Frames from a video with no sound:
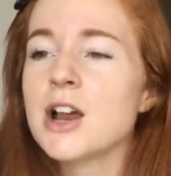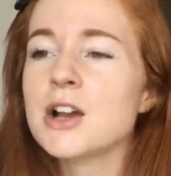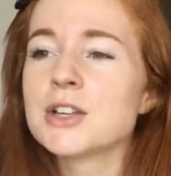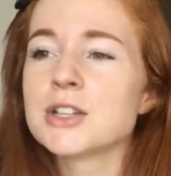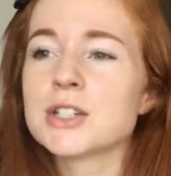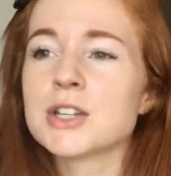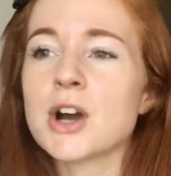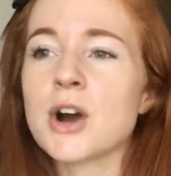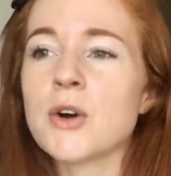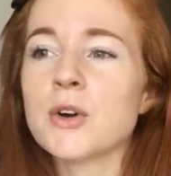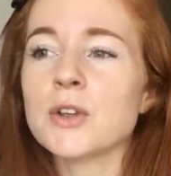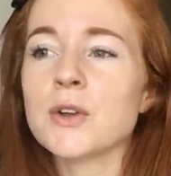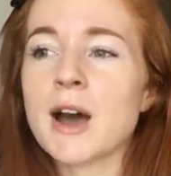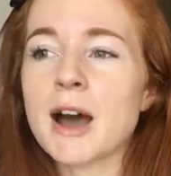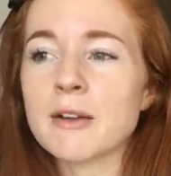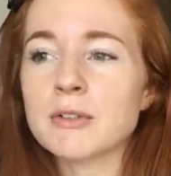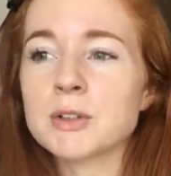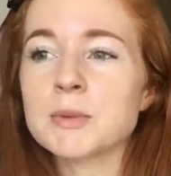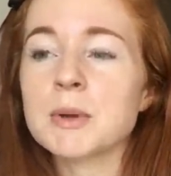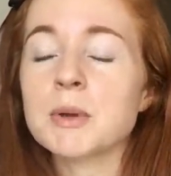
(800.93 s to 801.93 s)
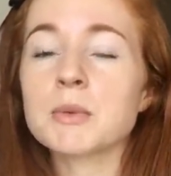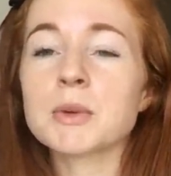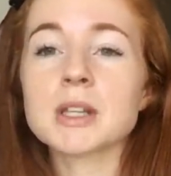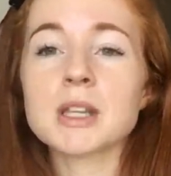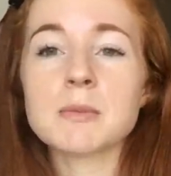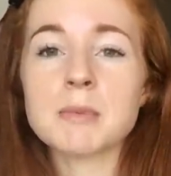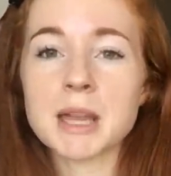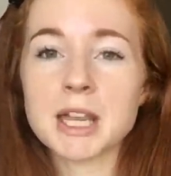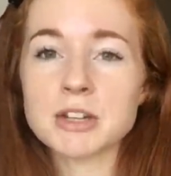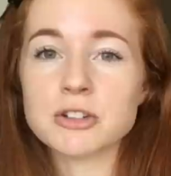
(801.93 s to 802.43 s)
So you have to be
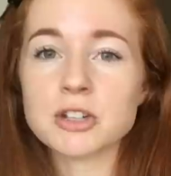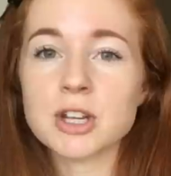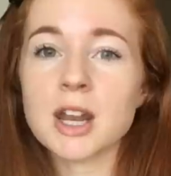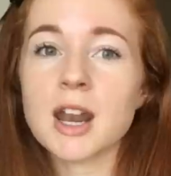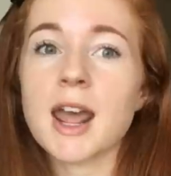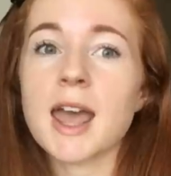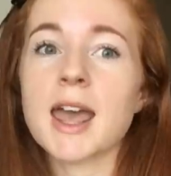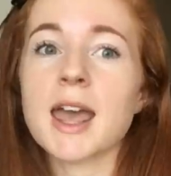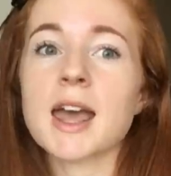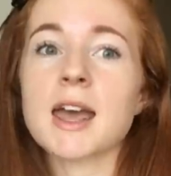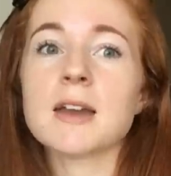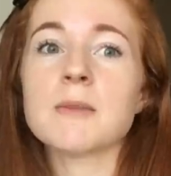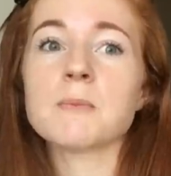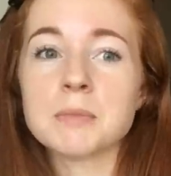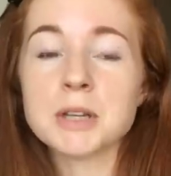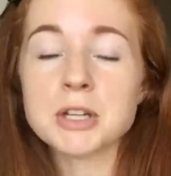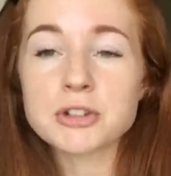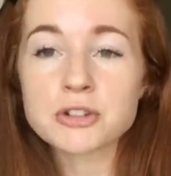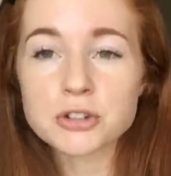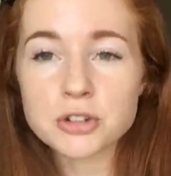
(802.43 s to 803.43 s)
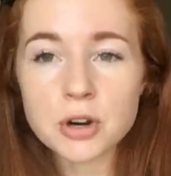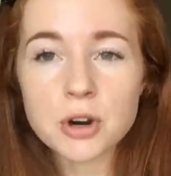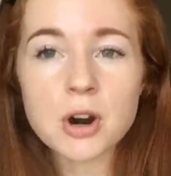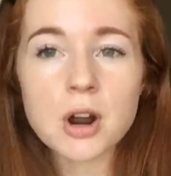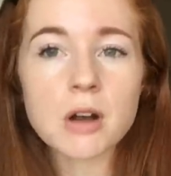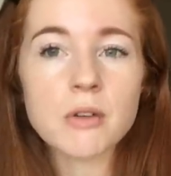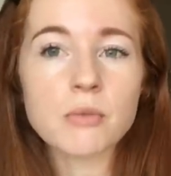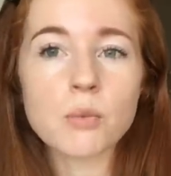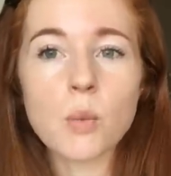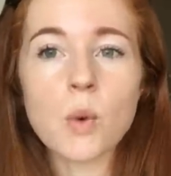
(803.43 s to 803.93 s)
really patient and be sure
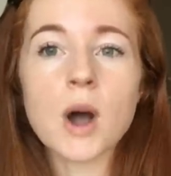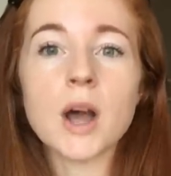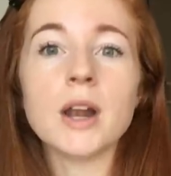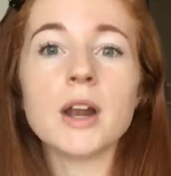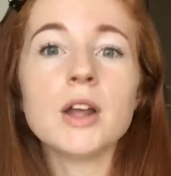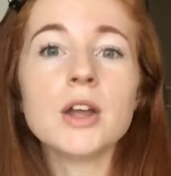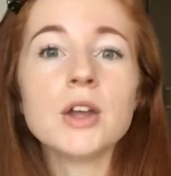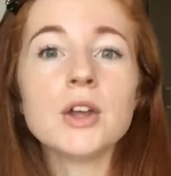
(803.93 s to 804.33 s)
of what